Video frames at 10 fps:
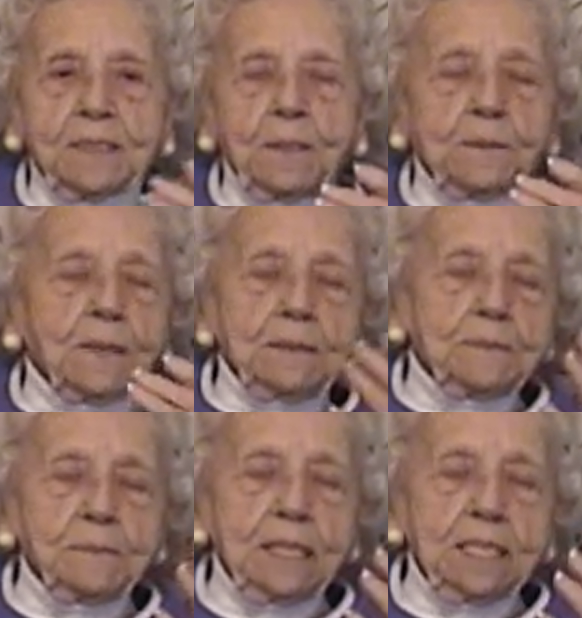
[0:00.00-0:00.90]
your
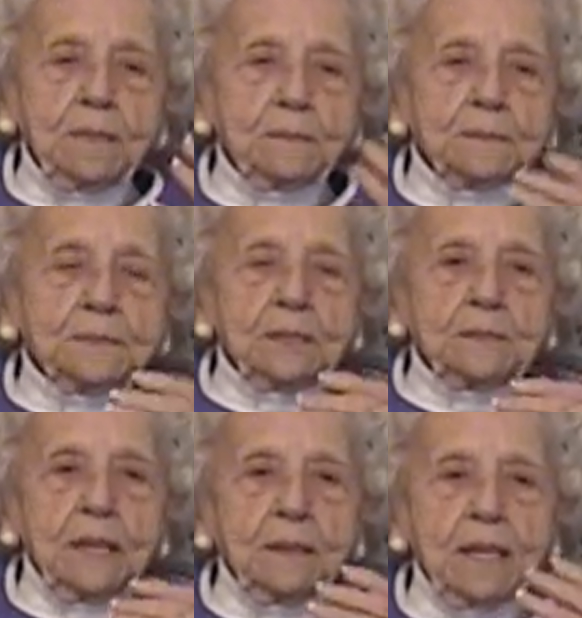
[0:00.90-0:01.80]
Billy,
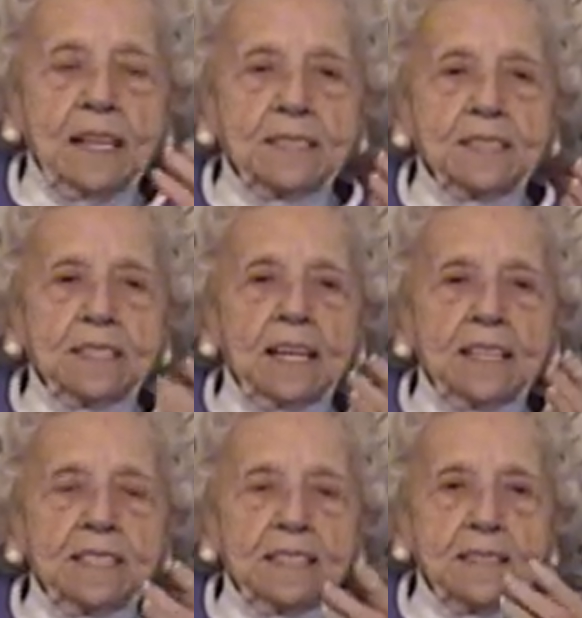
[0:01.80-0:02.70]

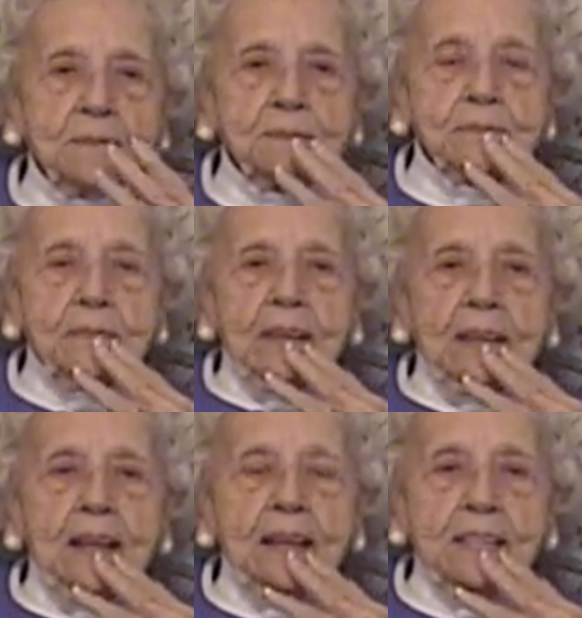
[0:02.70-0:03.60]
like
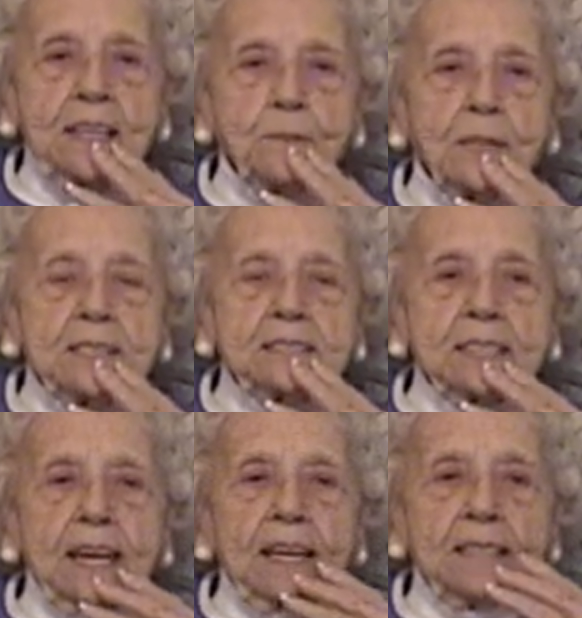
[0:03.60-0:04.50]
that he was.
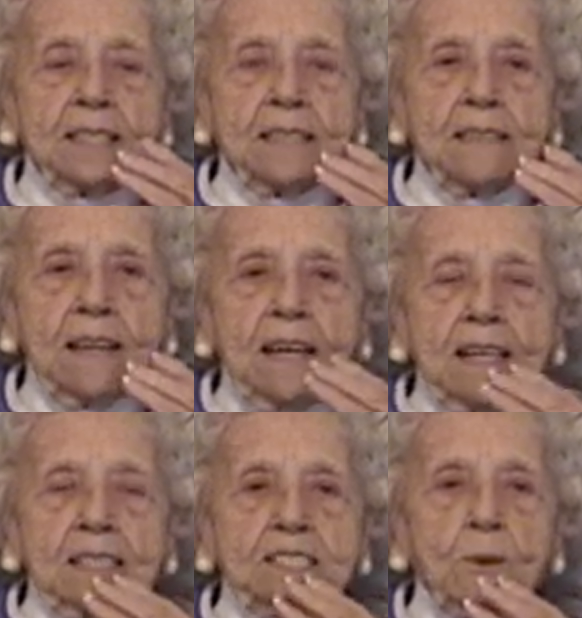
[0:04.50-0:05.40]
And
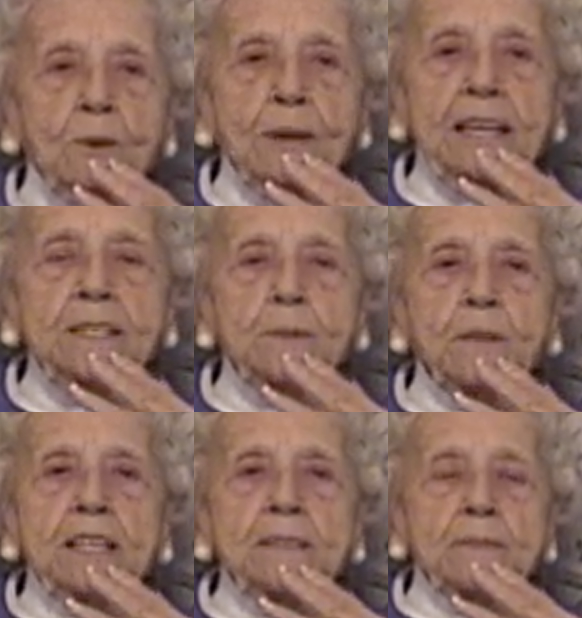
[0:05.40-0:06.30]
so
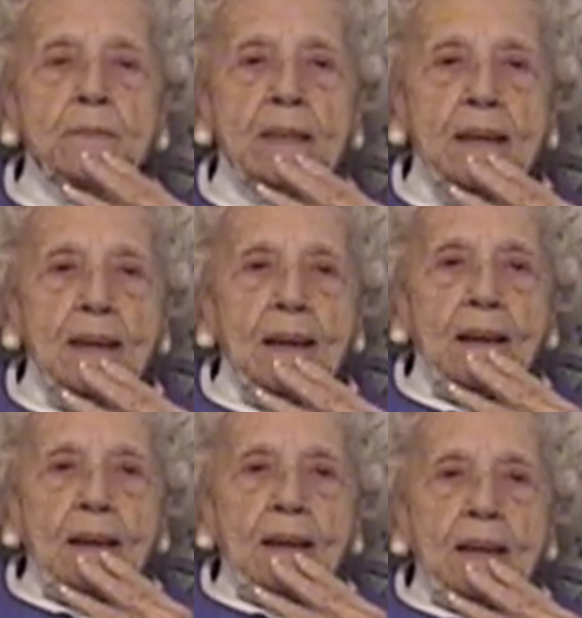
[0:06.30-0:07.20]
anyway,
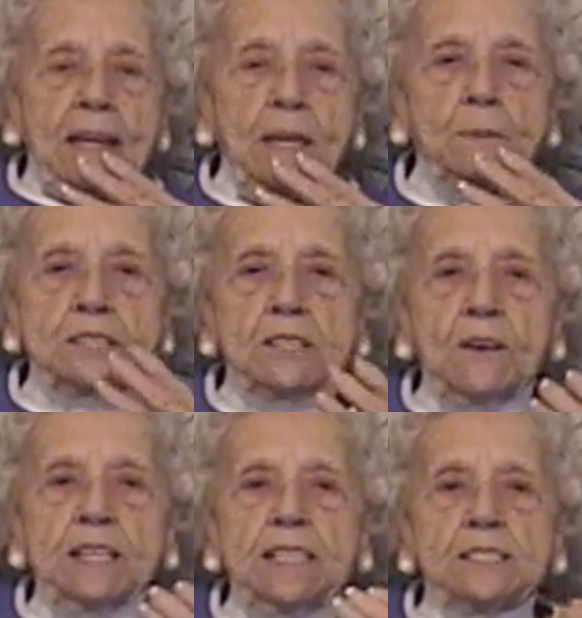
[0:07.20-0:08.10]
he was
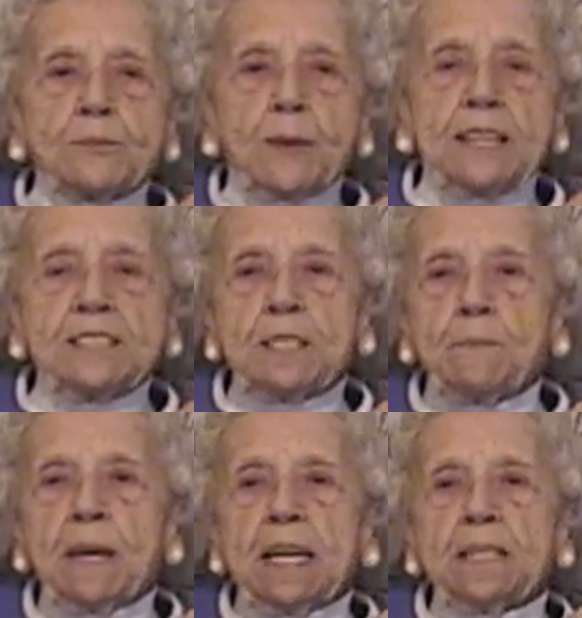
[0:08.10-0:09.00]
on his way to
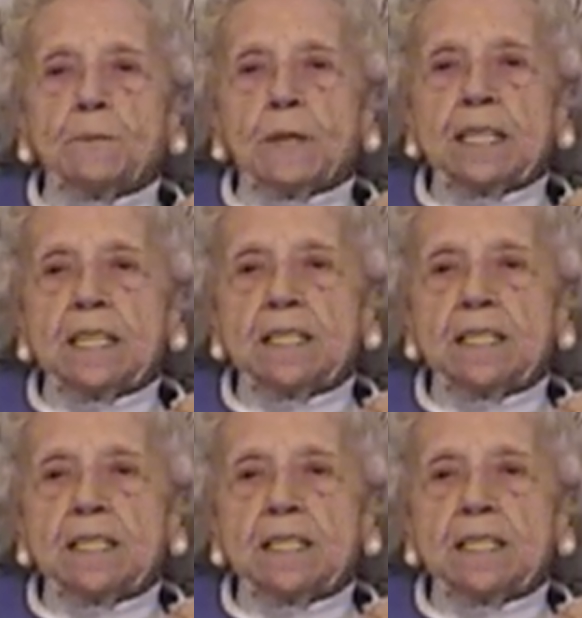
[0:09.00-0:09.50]
Maine when